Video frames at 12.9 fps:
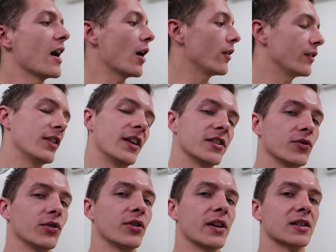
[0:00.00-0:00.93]
However, that
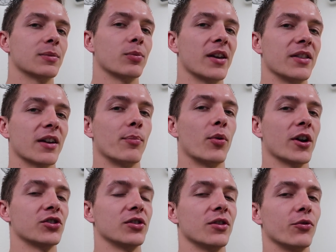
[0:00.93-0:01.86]
doesn't really explain the
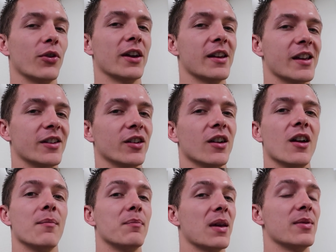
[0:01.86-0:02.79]
compression in the radiator.
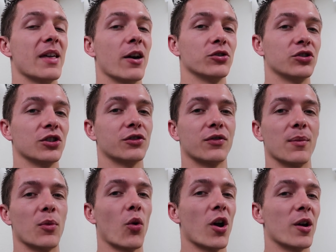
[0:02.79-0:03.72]
Maybe that was just
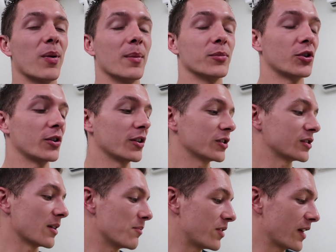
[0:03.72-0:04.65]
from the water pump turning or
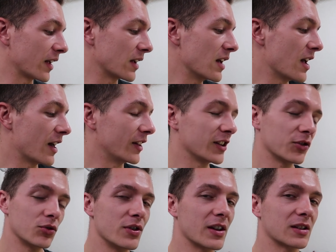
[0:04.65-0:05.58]
something. And it
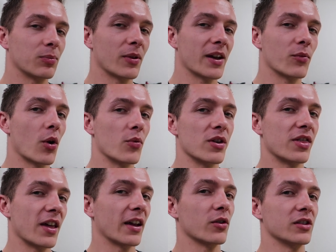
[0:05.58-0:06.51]
doesn't really explain what we
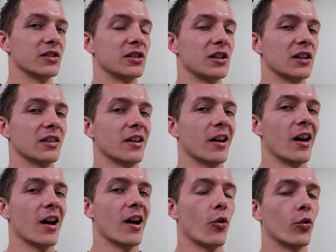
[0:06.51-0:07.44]
think is seeing
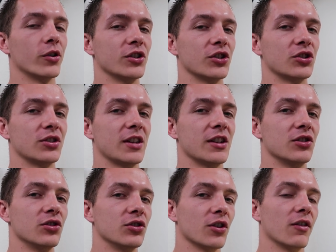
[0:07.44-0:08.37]
the orangish
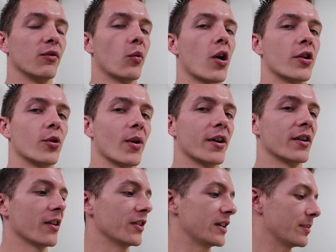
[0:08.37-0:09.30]
tinge of water
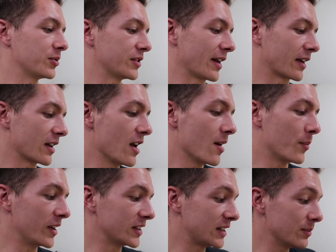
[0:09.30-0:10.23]
wetter on the dipstick.
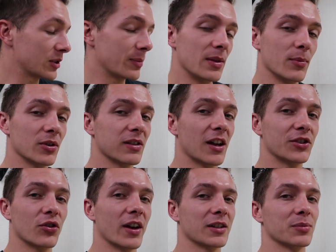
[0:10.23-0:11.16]
But it seems to be the most
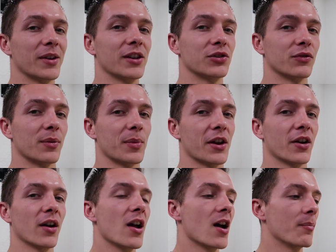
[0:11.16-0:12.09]
logical explanation from
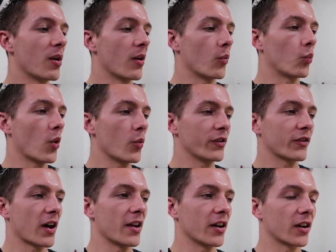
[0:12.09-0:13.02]
here. But what
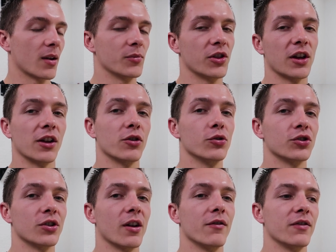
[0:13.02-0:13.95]
we've kind of come to the
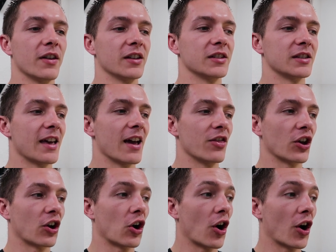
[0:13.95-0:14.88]
conclusion of is that
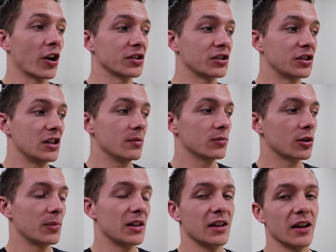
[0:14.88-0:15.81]
the car
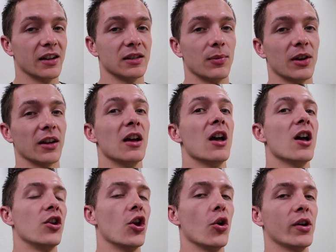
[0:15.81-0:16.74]
seems to be exhibiting
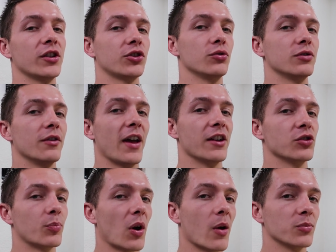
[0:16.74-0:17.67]
no issues of
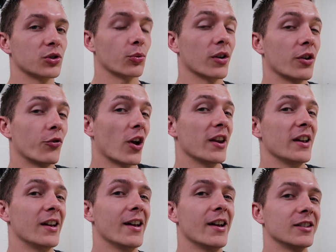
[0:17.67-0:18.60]
engine problems. So we're going to run
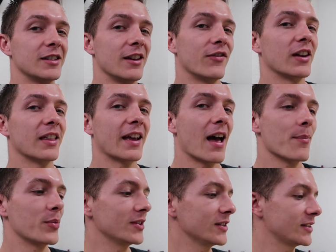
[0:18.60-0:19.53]
it, see if anything
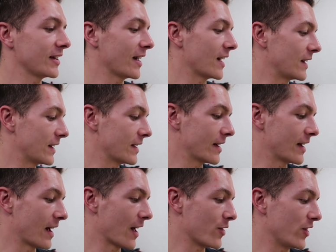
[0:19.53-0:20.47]
happens. And
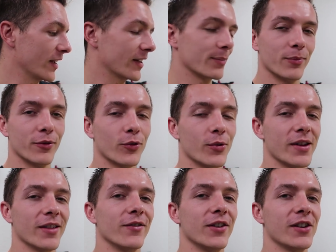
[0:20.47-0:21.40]
I think before
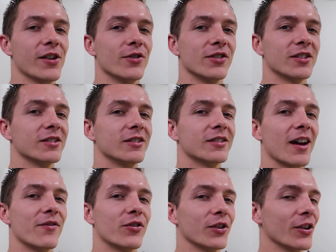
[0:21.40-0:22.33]
we end the video, it's
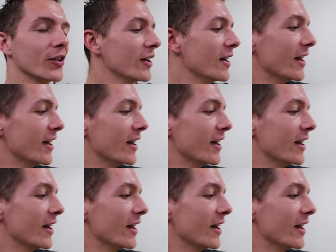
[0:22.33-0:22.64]
time for a little